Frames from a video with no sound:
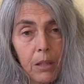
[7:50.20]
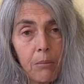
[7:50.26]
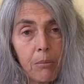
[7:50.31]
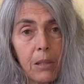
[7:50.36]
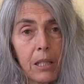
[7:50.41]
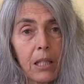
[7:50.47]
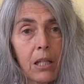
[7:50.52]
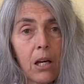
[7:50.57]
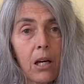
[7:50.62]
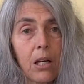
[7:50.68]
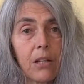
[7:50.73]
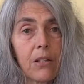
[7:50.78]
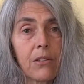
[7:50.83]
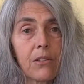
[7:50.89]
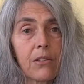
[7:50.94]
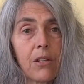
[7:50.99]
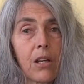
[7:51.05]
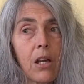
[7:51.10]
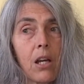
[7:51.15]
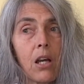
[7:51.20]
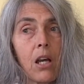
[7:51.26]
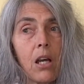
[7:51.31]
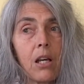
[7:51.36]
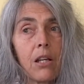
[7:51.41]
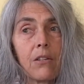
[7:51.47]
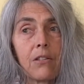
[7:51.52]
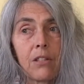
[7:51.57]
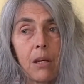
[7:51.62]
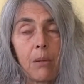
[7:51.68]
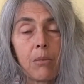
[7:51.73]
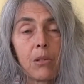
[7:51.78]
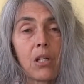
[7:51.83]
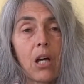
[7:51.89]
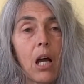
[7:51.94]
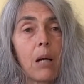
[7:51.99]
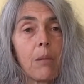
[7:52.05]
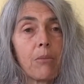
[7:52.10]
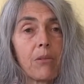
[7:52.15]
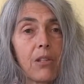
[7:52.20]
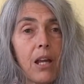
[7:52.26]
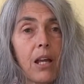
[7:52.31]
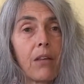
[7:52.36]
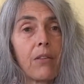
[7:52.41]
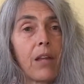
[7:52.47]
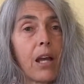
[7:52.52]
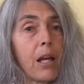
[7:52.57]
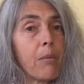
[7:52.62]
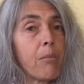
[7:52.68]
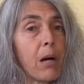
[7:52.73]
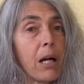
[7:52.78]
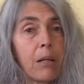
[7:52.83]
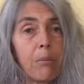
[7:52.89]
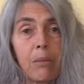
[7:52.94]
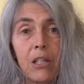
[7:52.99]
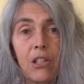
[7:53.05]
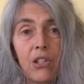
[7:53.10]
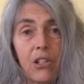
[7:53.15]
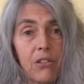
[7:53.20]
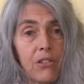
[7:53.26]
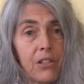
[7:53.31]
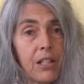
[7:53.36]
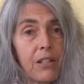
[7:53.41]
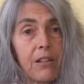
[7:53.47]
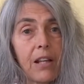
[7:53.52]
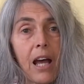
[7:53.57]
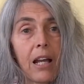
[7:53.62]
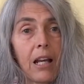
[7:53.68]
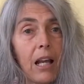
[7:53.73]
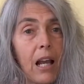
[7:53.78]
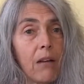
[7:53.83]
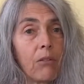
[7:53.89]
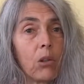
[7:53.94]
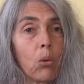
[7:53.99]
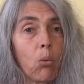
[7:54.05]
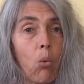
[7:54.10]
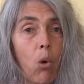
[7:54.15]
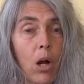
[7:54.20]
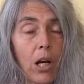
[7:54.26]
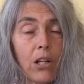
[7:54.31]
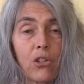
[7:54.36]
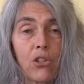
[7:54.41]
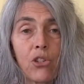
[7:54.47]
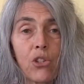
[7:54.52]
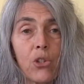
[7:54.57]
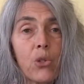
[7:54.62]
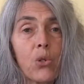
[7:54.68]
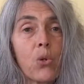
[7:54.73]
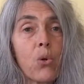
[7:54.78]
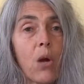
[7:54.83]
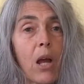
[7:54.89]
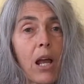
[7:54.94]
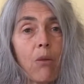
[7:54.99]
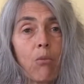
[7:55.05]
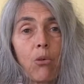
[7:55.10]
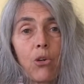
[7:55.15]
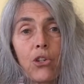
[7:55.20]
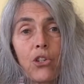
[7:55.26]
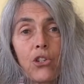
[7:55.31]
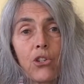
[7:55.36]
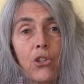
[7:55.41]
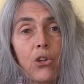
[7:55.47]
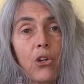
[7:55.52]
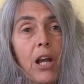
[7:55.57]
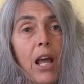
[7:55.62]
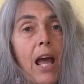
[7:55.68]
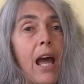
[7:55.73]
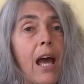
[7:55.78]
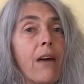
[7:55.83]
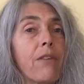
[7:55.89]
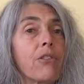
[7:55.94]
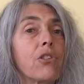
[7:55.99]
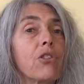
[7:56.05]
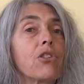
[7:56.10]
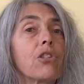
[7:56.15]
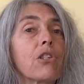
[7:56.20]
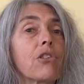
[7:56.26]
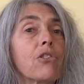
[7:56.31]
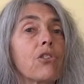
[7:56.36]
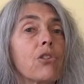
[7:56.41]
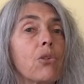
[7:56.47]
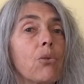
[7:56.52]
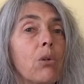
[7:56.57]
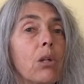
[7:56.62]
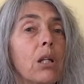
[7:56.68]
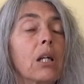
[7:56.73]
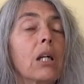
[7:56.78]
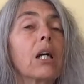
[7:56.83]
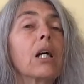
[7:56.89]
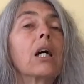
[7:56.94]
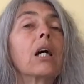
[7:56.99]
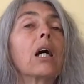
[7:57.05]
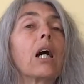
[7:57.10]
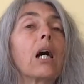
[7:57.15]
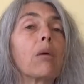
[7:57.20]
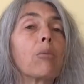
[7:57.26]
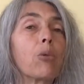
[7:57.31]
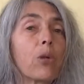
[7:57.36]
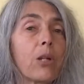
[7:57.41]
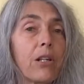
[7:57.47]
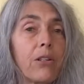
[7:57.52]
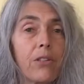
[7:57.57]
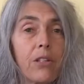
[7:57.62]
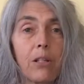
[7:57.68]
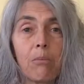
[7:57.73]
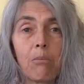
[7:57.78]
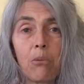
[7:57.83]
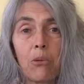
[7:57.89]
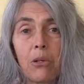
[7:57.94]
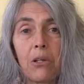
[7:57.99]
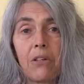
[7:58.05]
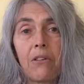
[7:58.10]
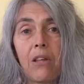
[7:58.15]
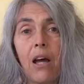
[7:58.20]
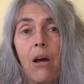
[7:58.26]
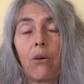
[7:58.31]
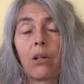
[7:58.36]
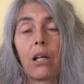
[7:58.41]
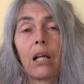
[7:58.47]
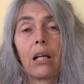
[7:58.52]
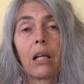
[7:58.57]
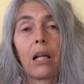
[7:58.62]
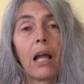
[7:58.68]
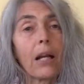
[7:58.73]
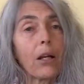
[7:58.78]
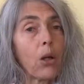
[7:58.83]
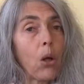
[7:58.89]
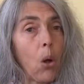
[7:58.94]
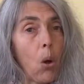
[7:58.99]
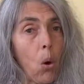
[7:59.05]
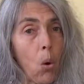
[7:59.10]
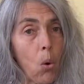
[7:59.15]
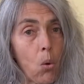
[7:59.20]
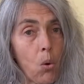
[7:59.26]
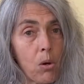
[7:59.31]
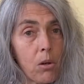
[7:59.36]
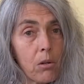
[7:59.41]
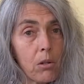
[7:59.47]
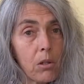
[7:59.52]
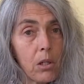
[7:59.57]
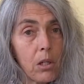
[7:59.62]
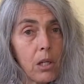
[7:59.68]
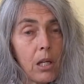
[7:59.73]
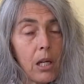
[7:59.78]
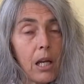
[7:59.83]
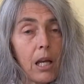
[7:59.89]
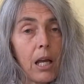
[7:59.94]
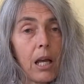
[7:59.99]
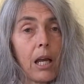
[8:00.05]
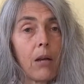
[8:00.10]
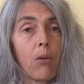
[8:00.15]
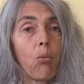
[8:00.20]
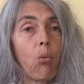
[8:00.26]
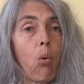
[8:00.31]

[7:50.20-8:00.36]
because sometimes they might be just in that level 1 and 2, and we're just gonna have to just do a breathe in, breathe out, and let go and